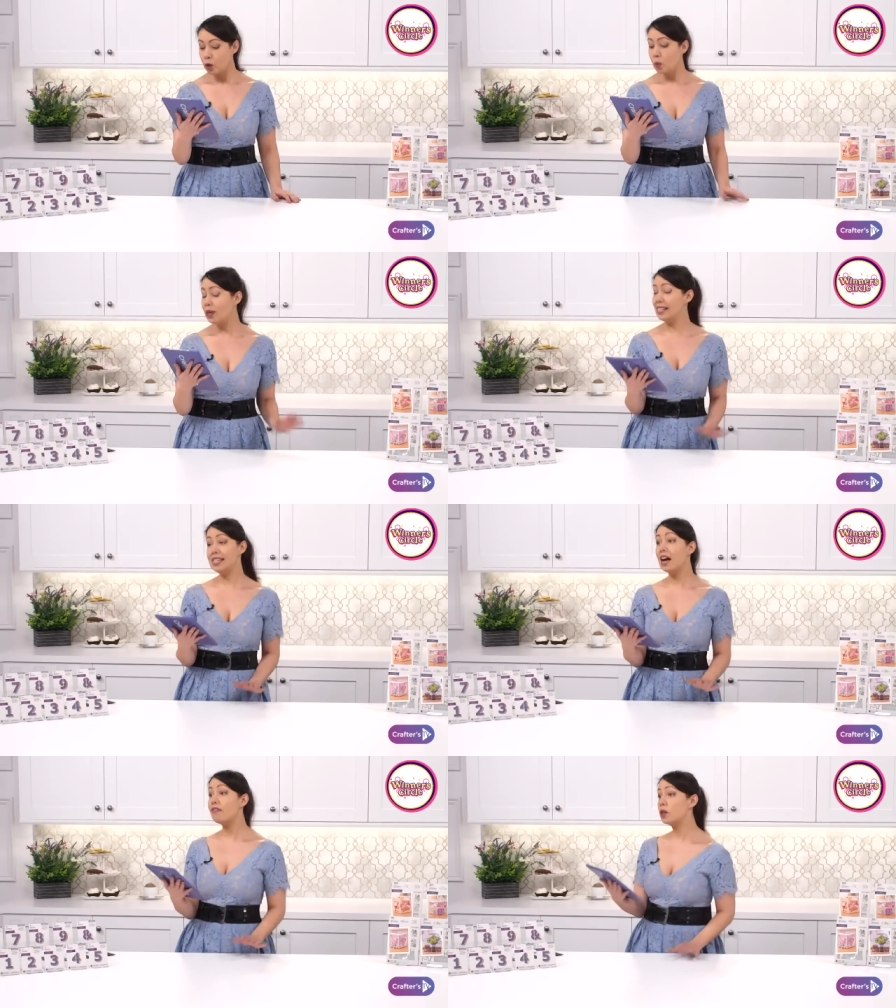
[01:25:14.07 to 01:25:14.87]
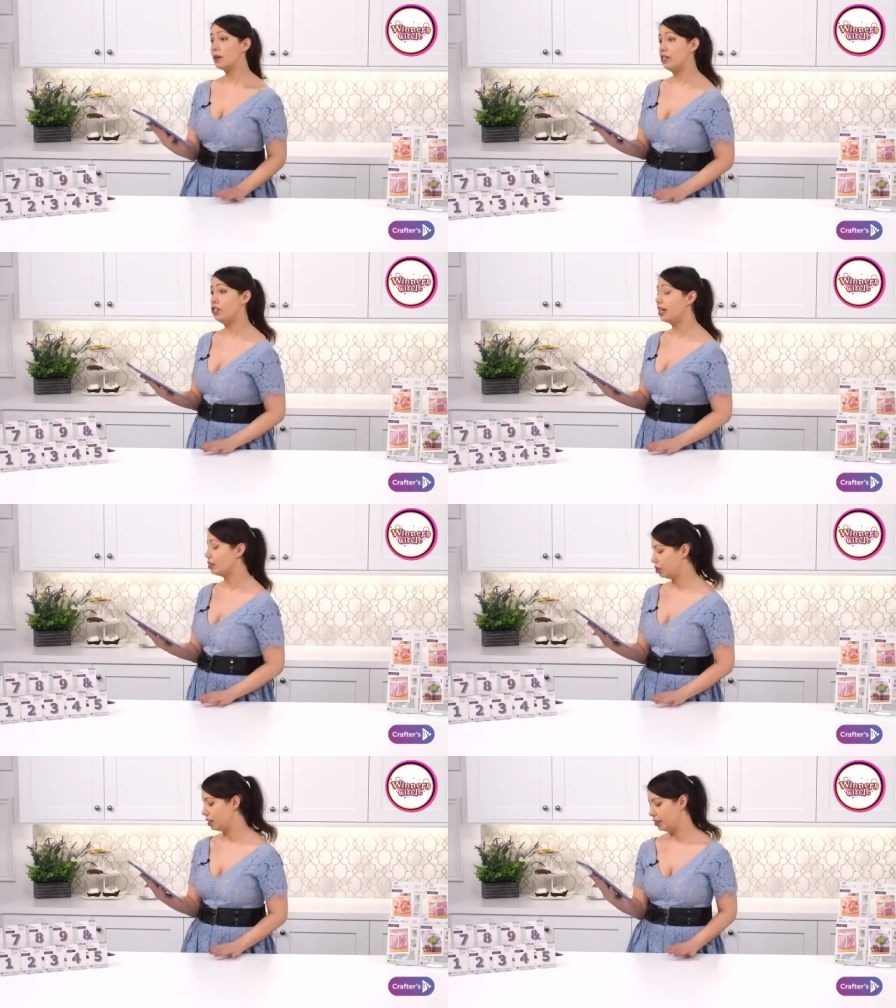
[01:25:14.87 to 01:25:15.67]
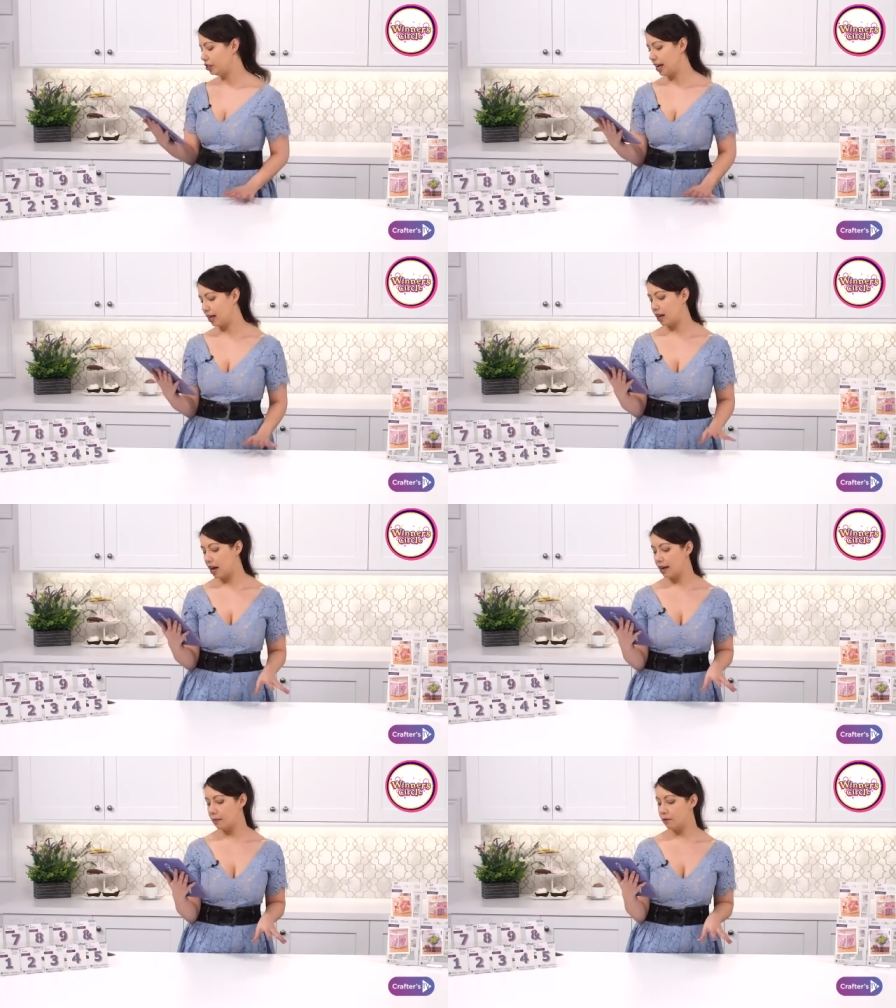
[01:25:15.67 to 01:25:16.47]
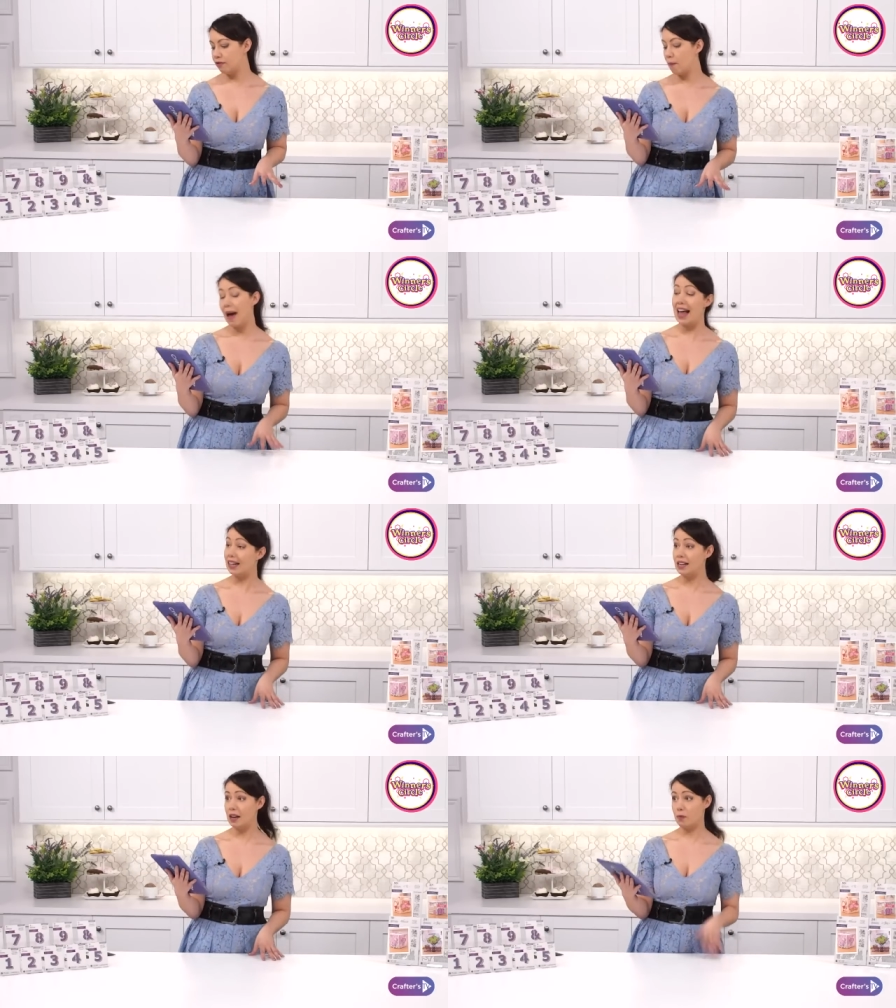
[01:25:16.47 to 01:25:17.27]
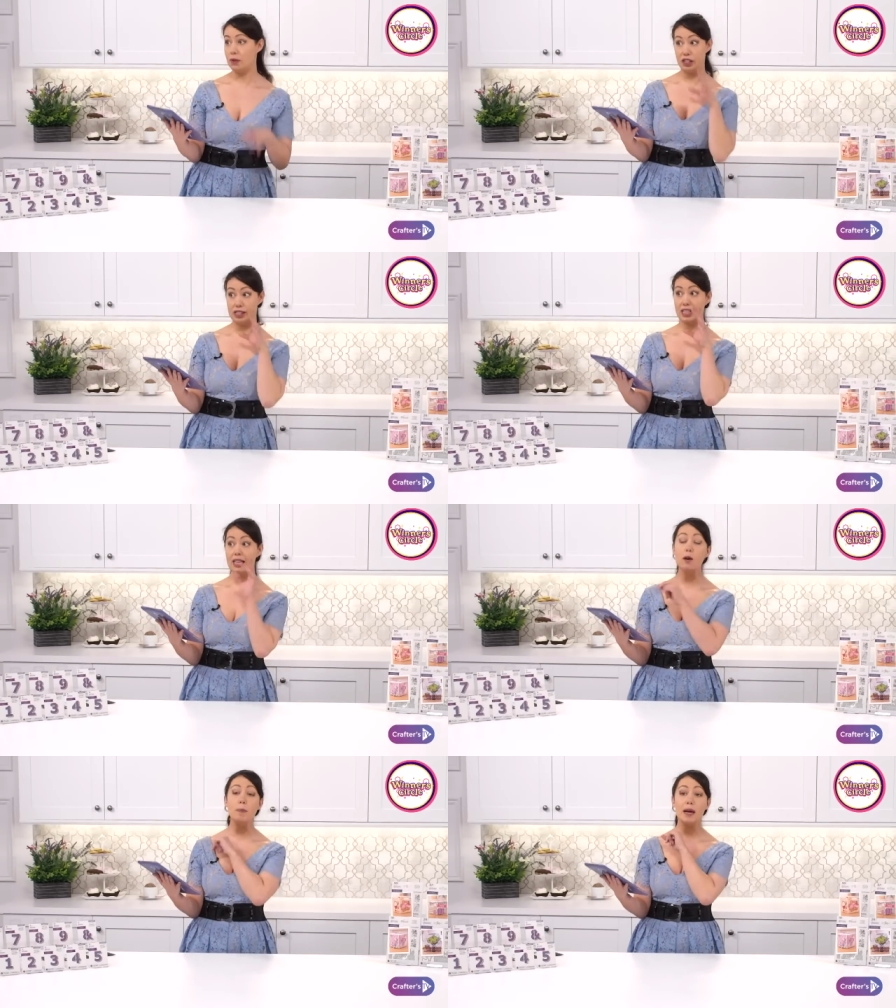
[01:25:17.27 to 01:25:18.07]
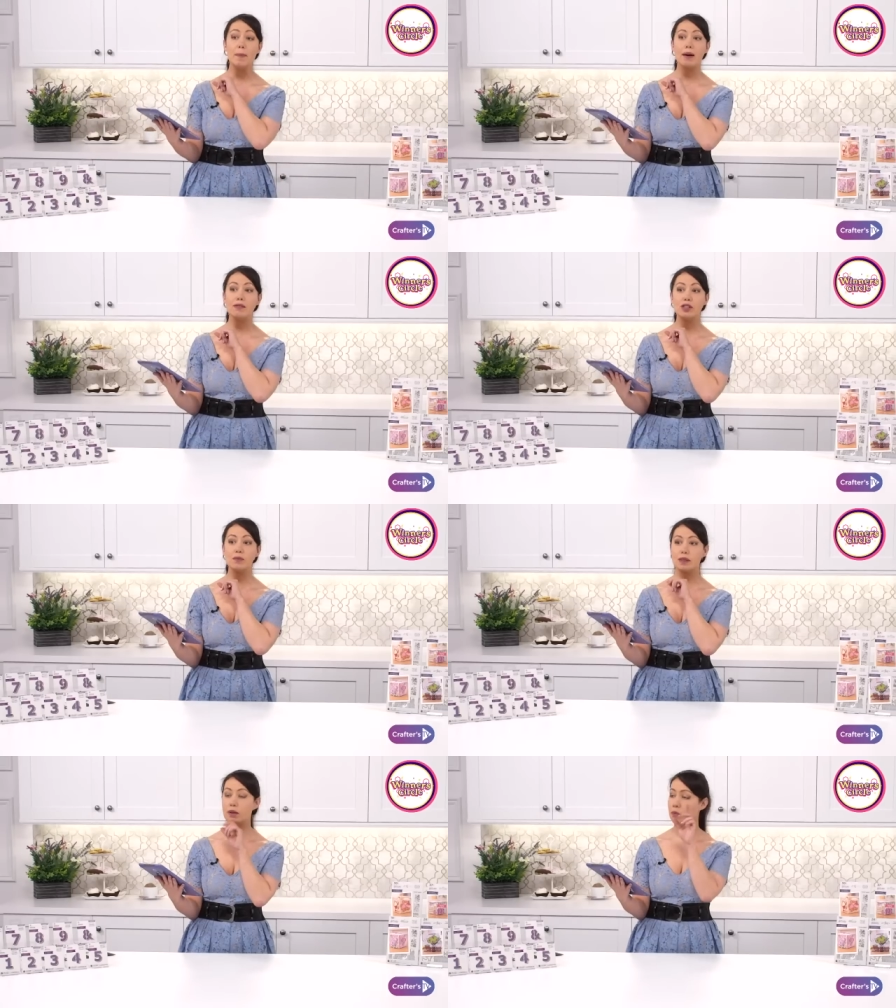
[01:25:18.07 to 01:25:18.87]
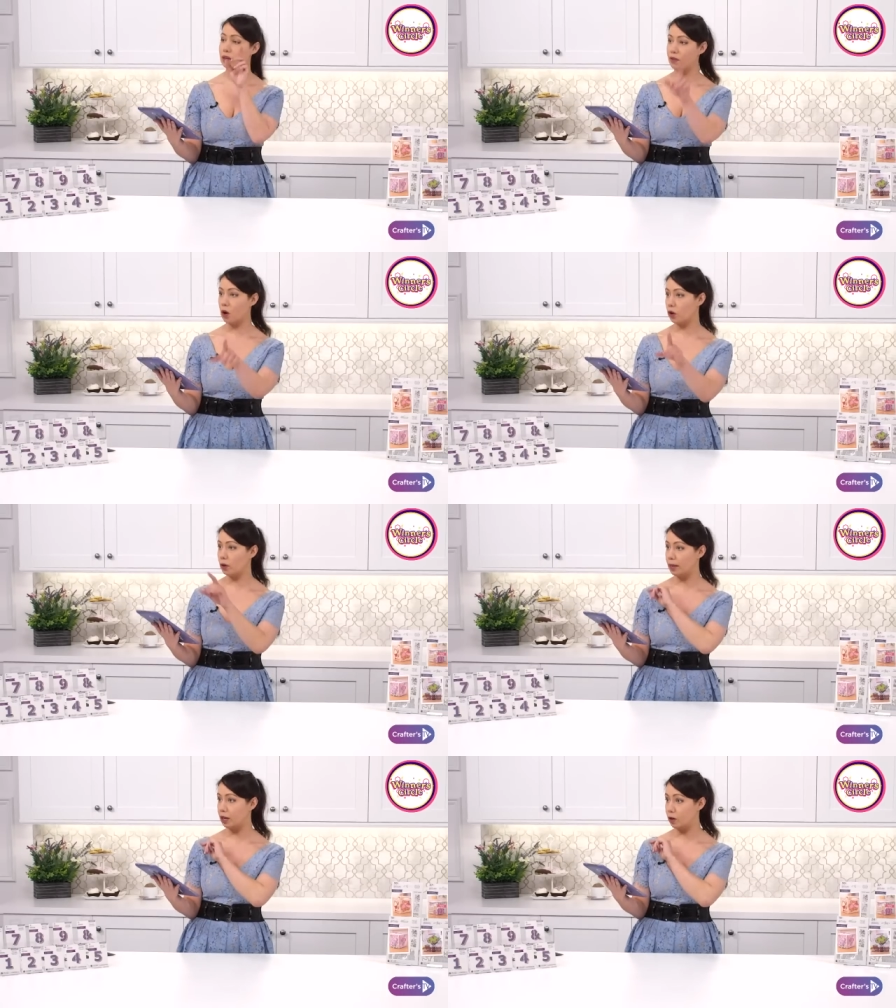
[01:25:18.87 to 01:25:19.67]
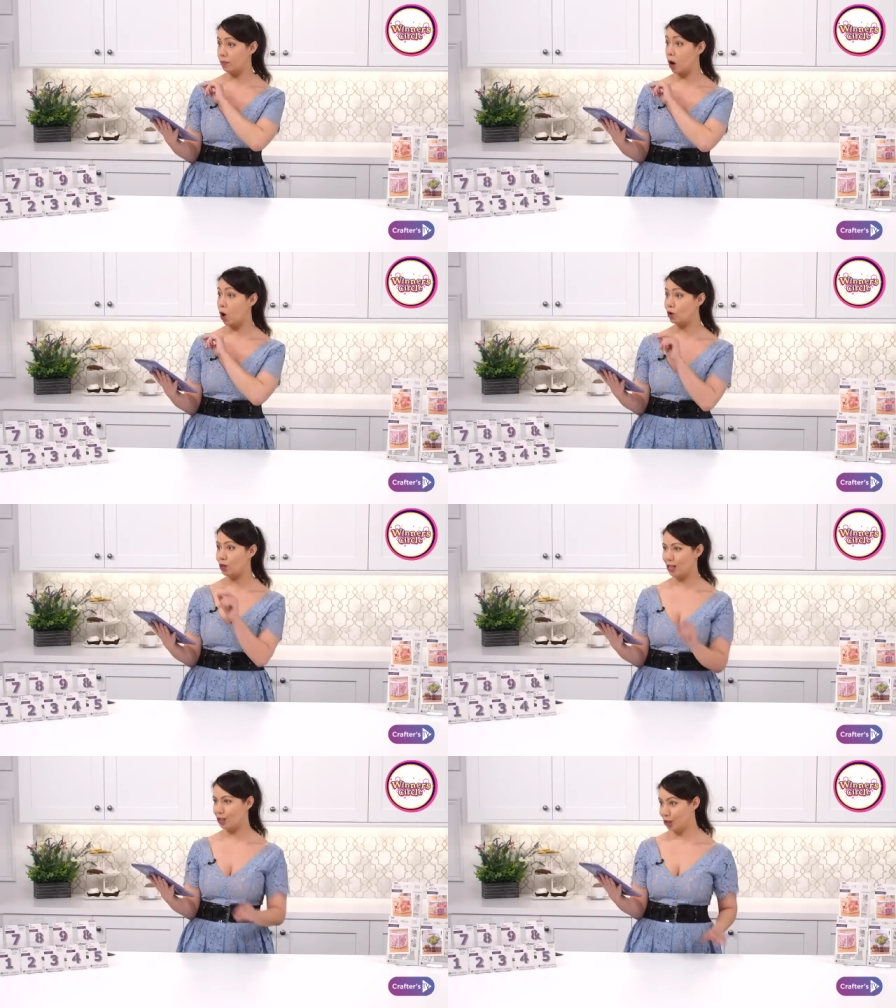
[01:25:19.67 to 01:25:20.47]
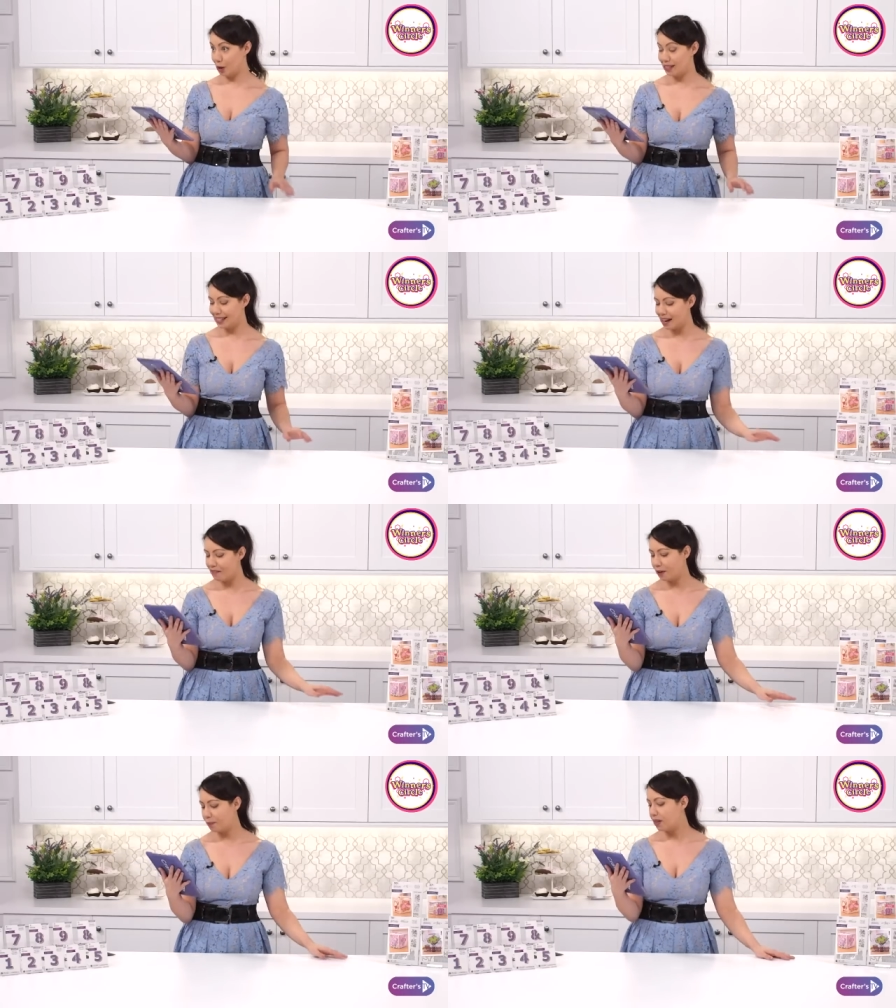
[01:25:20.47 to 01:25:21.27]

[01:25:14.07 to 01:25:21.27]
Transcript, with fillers: We did have a question actually, Jan, from Eleanor, which is a little bit about something we've got coming up on the show at 7.